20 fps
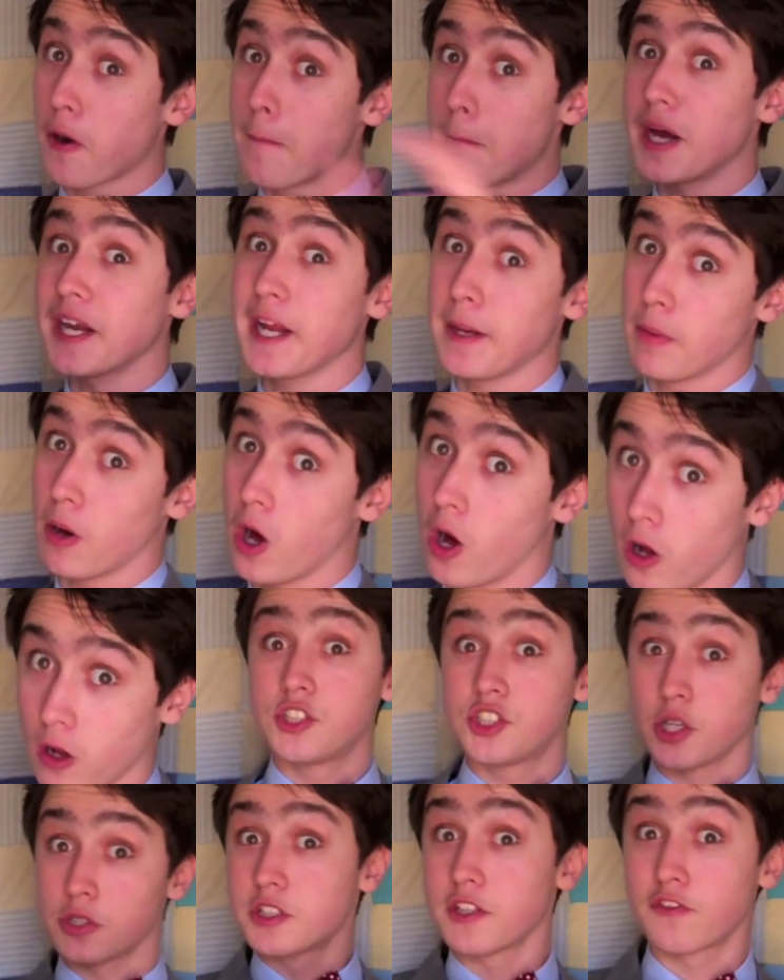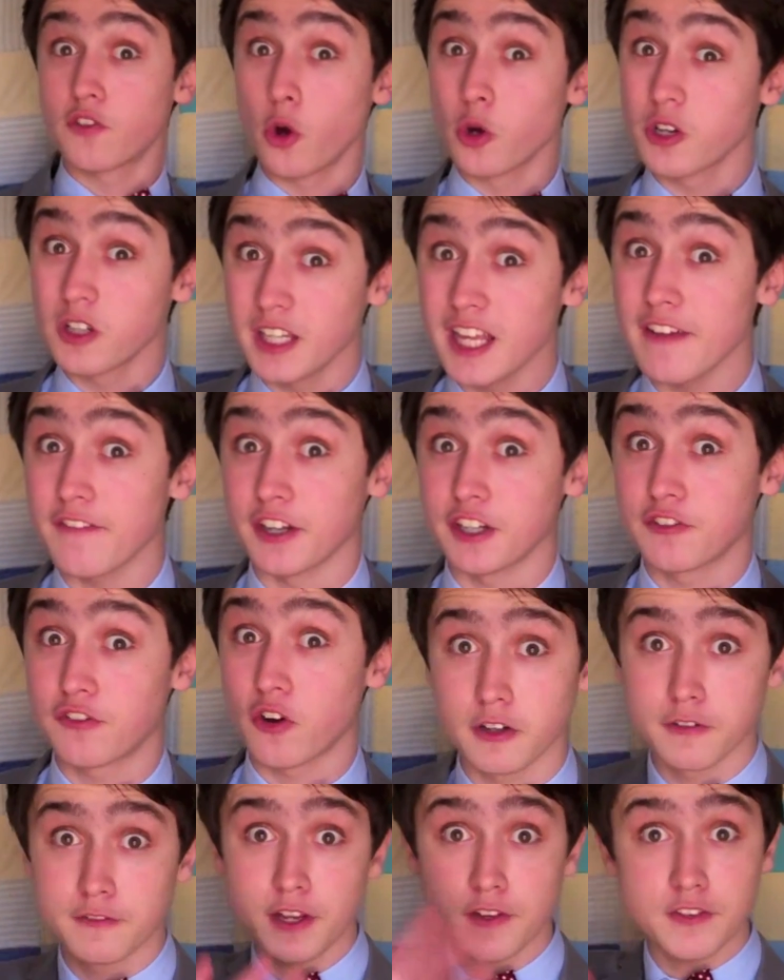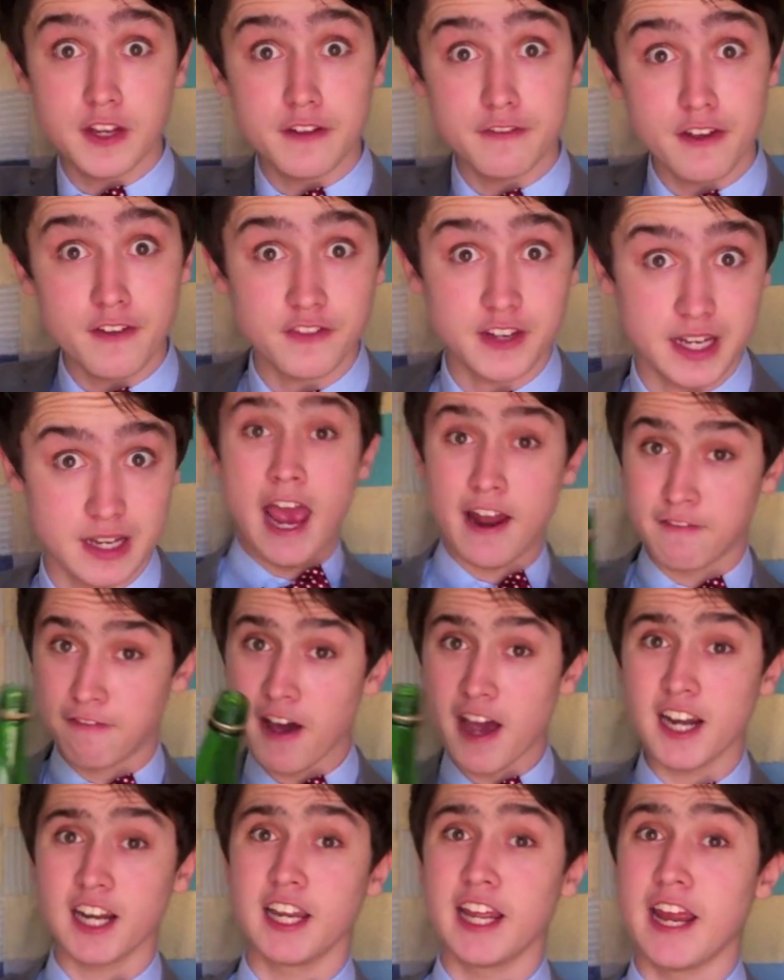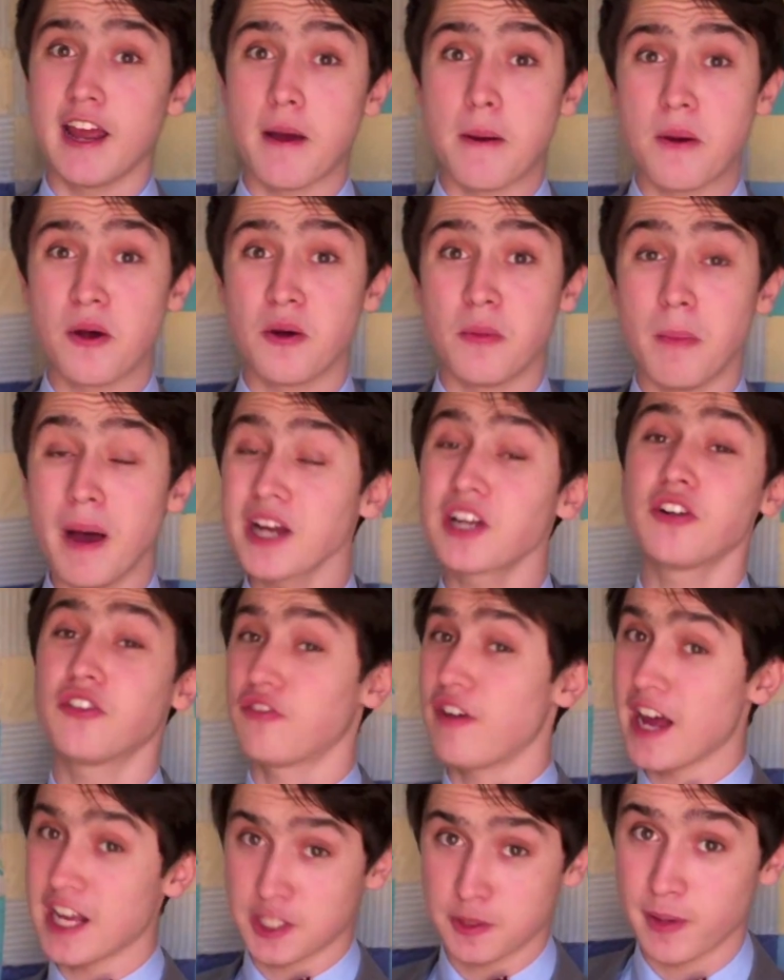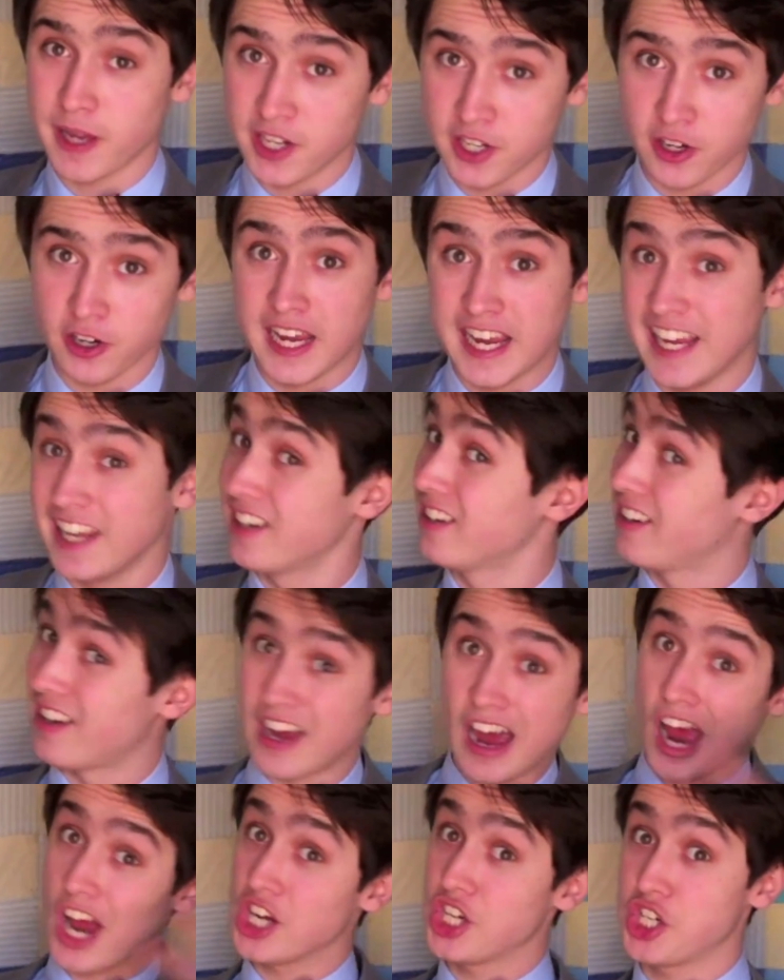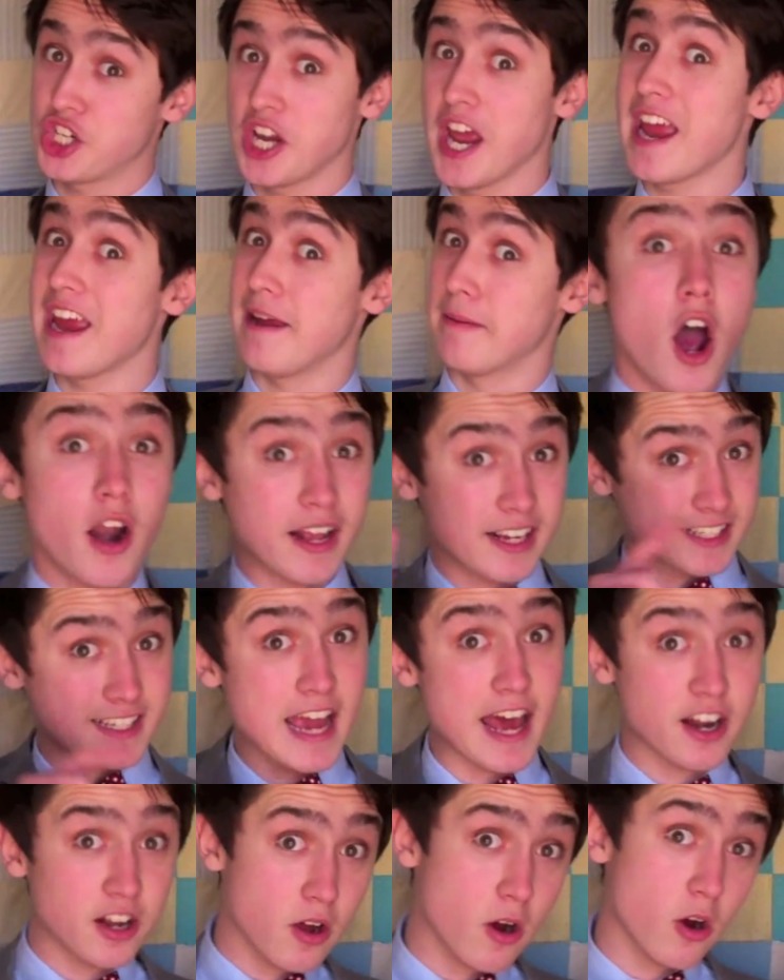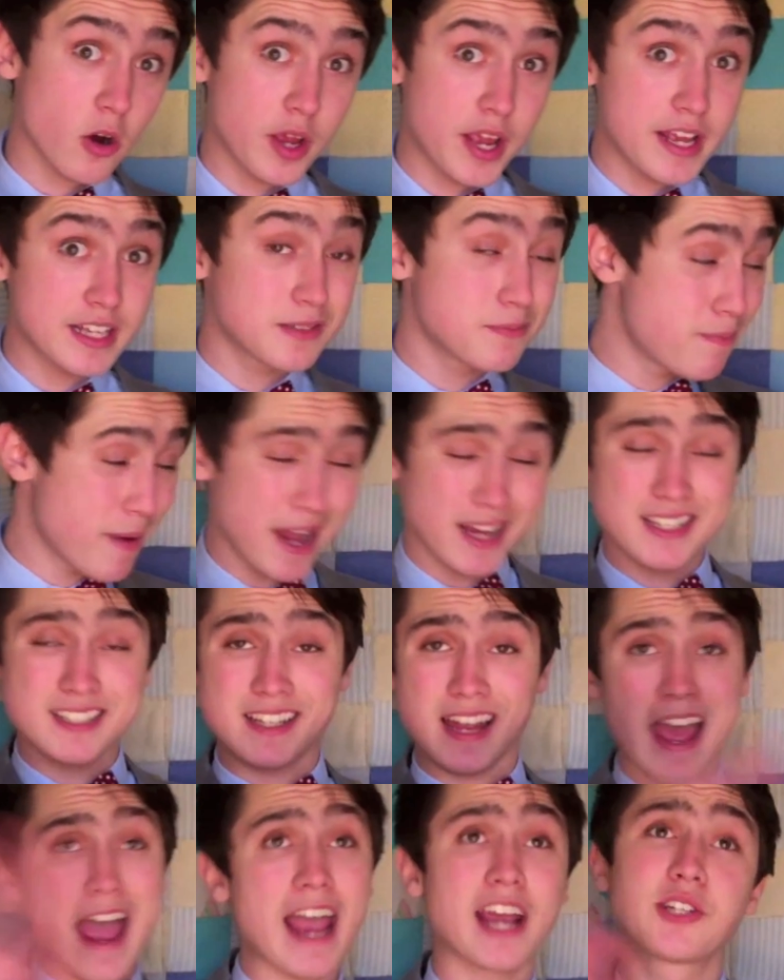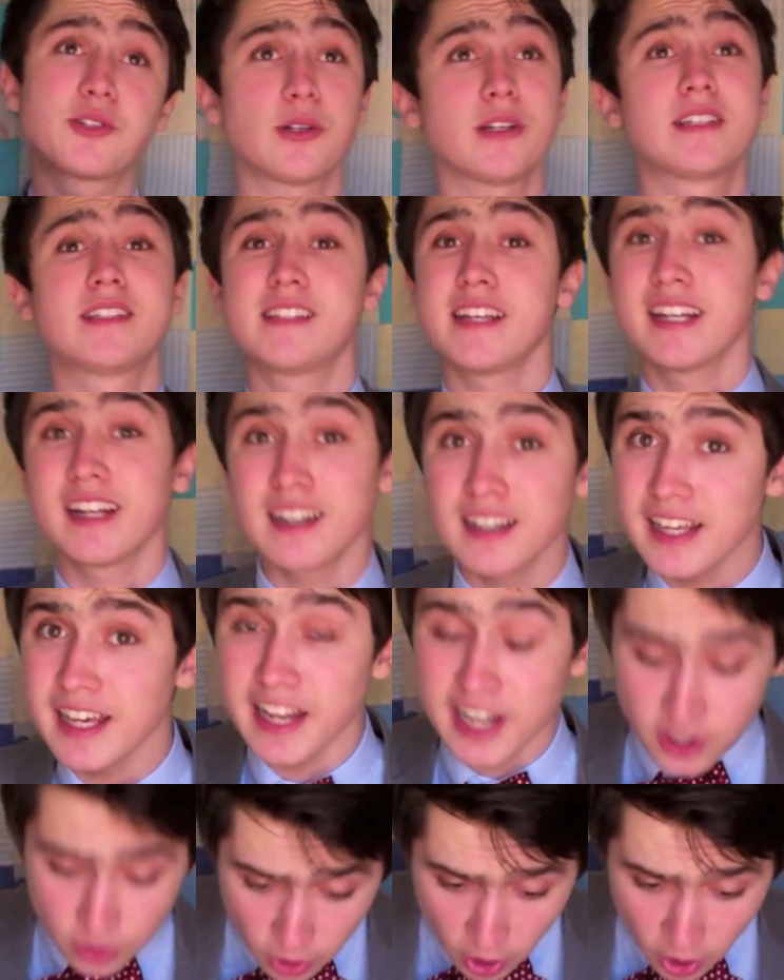Moneyball. Joseph Gordon-Levitt for 50-50. And finally, Michael Fassbender in Shame. Next category is Best Actress in a Leading